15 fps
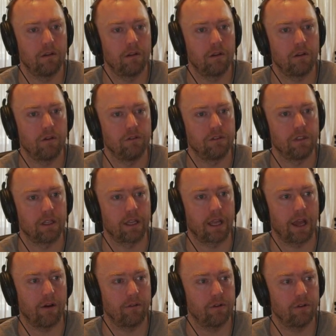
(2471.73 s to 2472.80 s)
using the
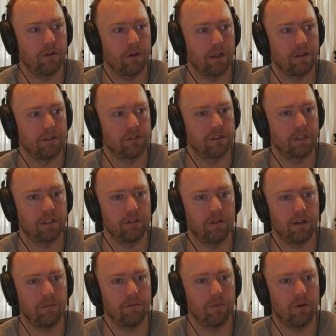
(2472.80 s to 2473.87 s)
counter and the signal
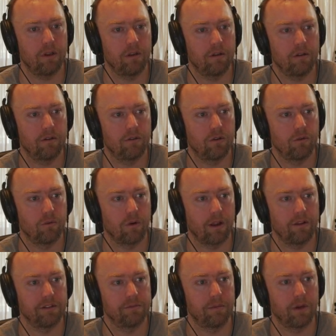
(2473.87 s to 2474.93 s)
input to write
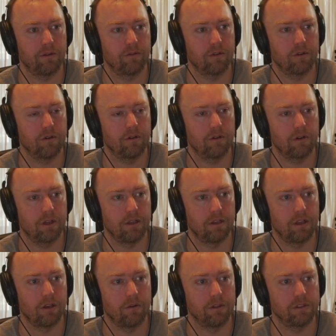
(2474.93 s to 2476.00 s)
this buffer
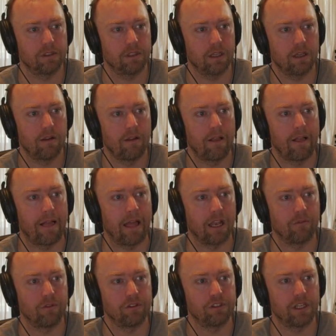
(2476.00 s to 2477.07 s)
continuously. And
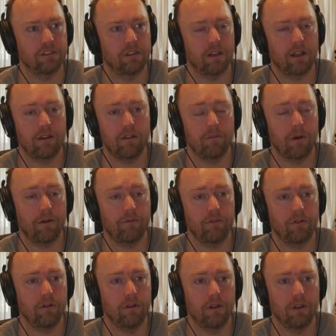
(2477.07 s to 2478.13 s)
if we change the length of the
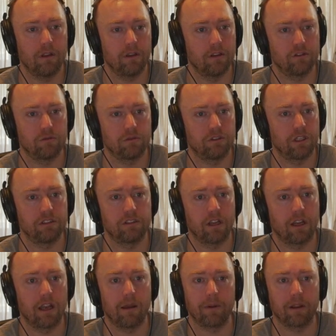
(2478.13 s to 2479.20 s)
buffer, this will change
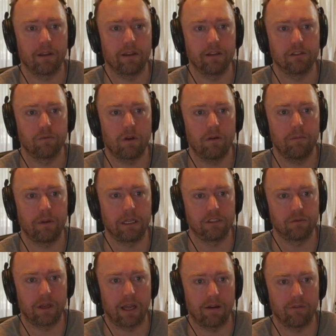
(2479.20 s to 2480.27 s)
dynamically as well because
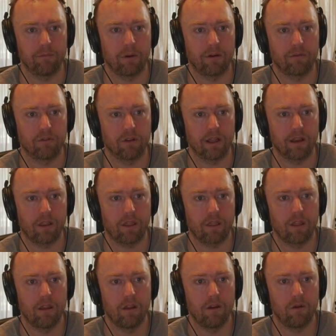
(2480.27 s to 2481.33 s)
we have the buffer length
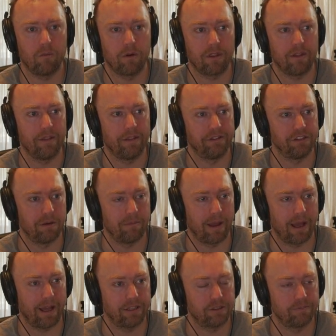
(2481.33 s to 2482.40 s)
within the gen
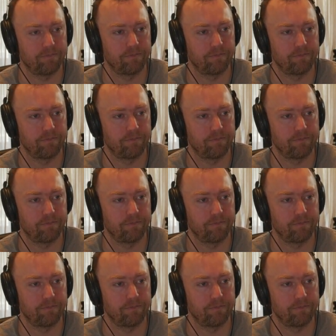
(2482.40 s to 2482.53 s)
patch.